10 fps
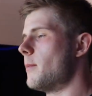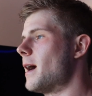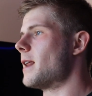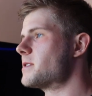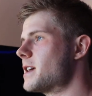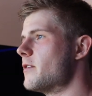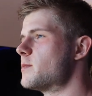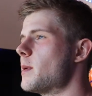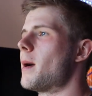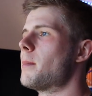And my name is Kevin.
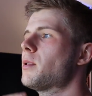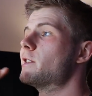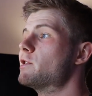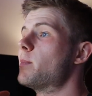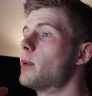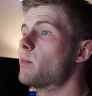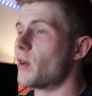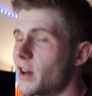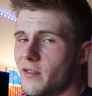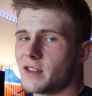It's been my pleasure to be able to
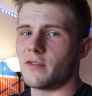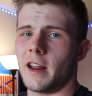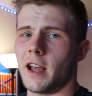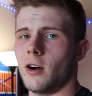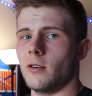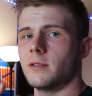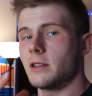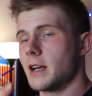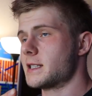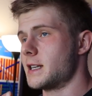bring you this video.
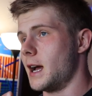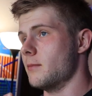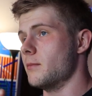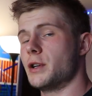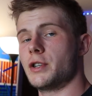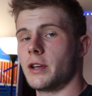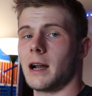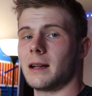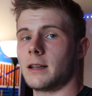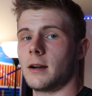Till next time, make sure you
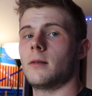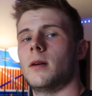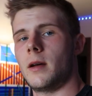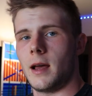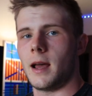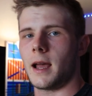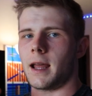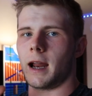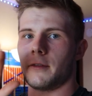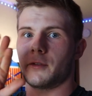get out there
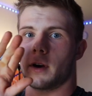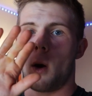and get after